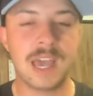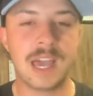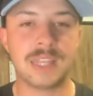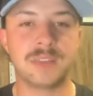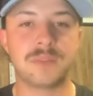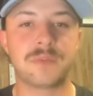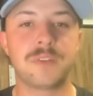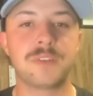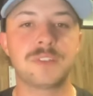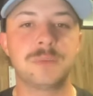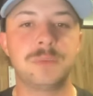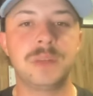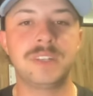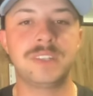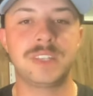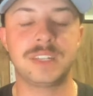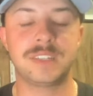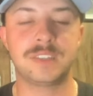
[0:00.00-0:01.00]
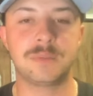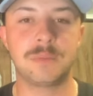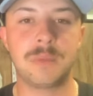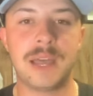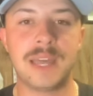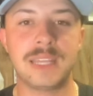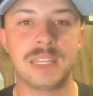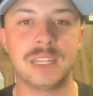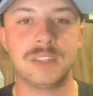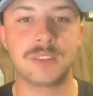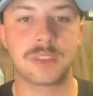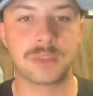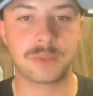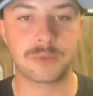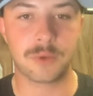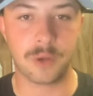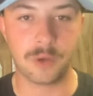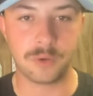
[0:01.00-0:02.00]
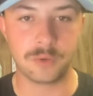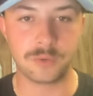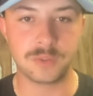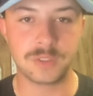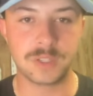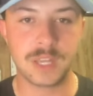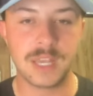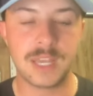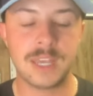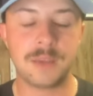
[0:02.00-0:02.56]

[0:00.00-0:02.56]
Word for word: On the first pitch that Smyly throws,